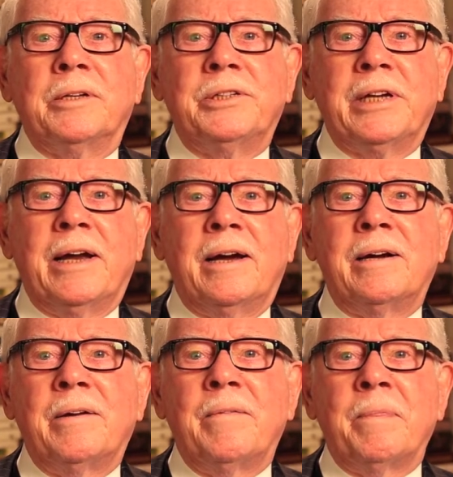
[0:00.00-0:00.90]
to
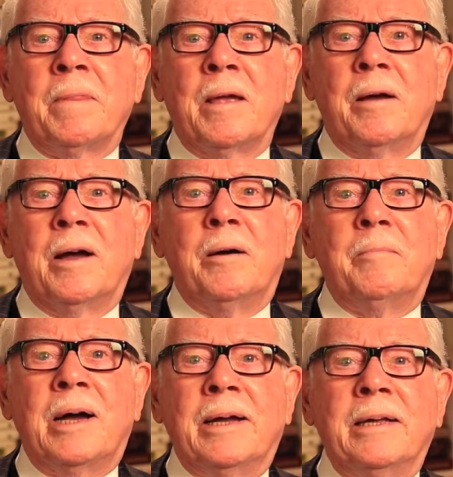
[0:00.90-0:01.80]
share
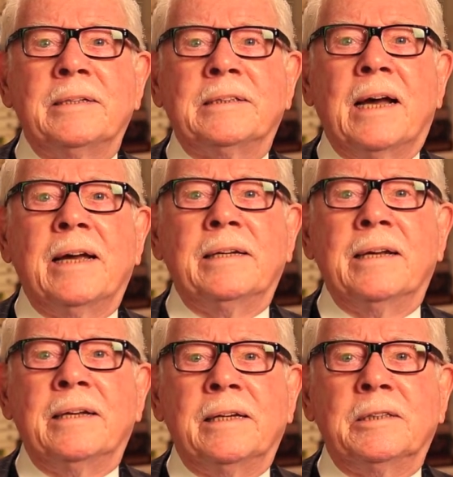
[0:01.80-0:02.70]
my insight
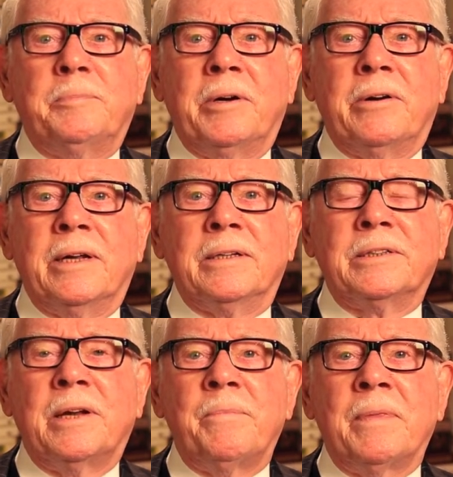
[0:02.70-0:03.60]
and
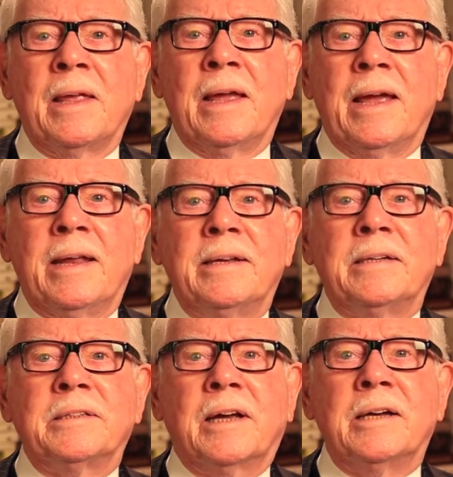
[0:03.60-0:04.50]
experience in
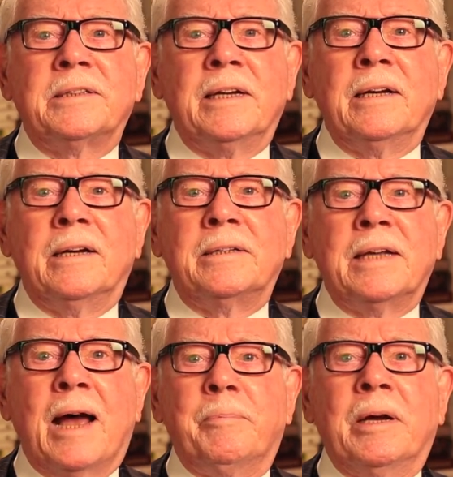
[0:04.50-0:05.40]
discussing a
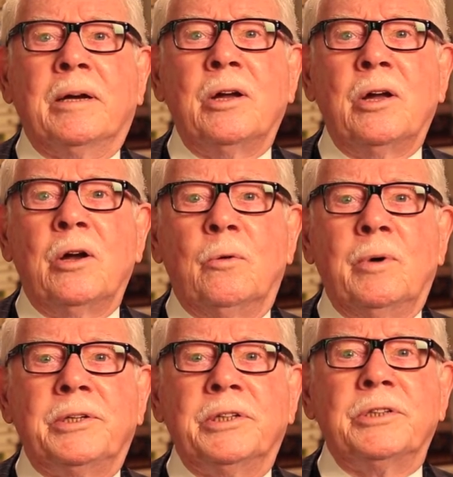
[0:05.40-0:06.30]
topic
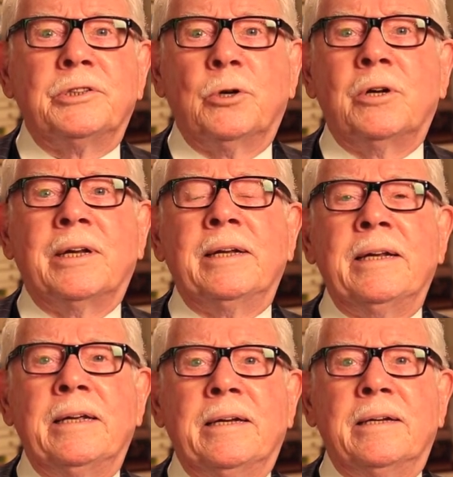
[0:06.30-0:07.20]
which is sorely
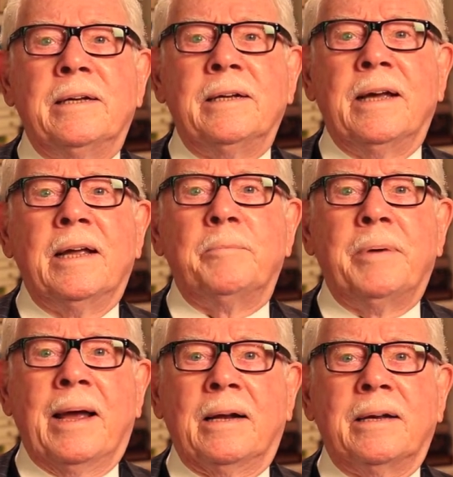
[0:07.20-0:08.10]
needed in
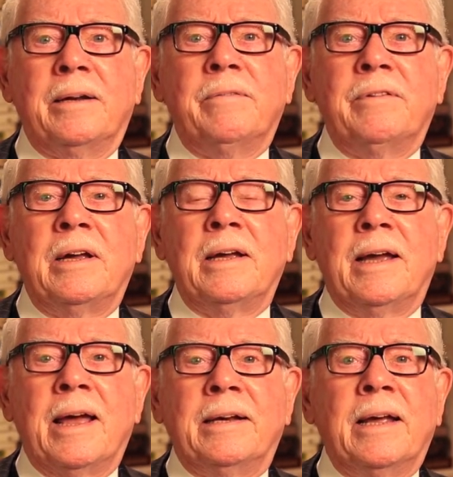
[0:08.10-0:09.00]
palliative
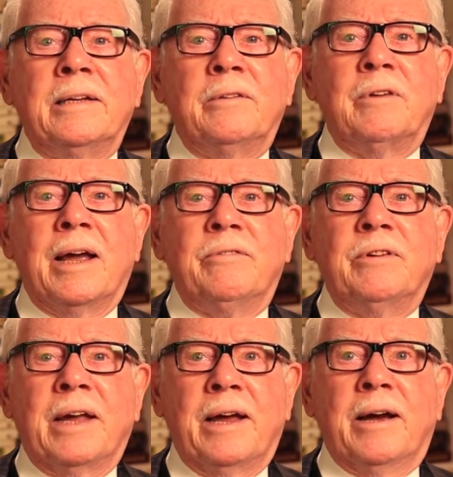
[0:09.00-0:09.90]
and
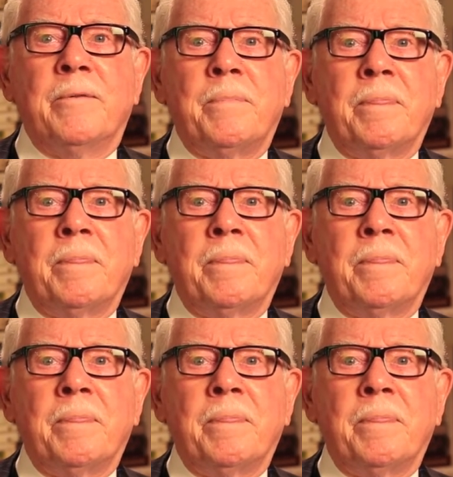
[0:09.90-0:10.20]
end-of-life care.